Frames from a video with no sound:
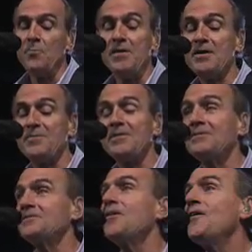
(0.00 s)

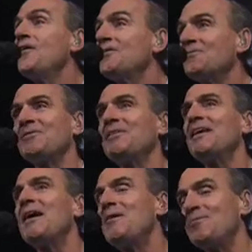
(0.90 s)
Baby's hungry
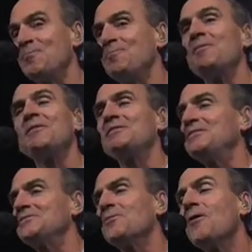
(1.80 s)
and the
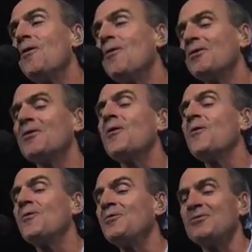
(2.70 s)
money's all
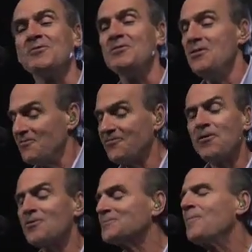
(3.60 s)
gone.
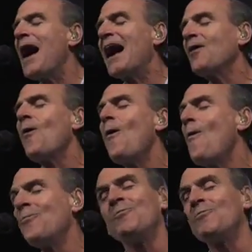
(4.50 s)
Folks back
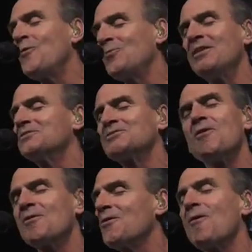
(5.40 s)
home won't
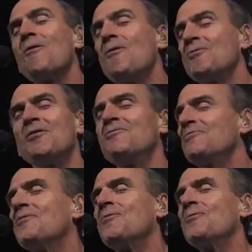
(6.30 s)
talk on a
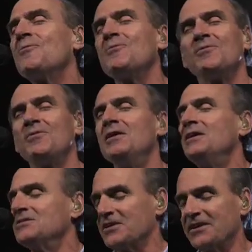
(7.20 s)
phone.
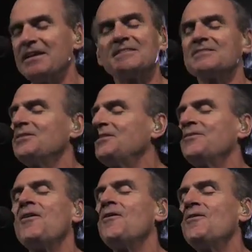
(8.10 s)
She gets a
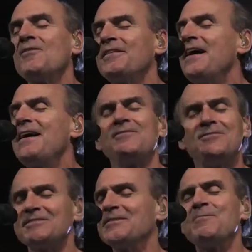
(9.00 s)
long letter,
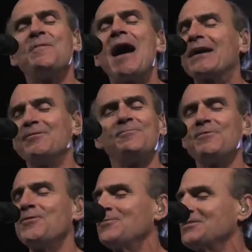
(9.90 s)
sent back a
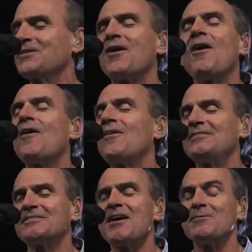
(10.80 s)
postcard.
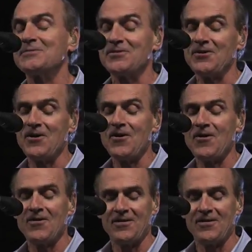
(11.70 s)
Times are hard.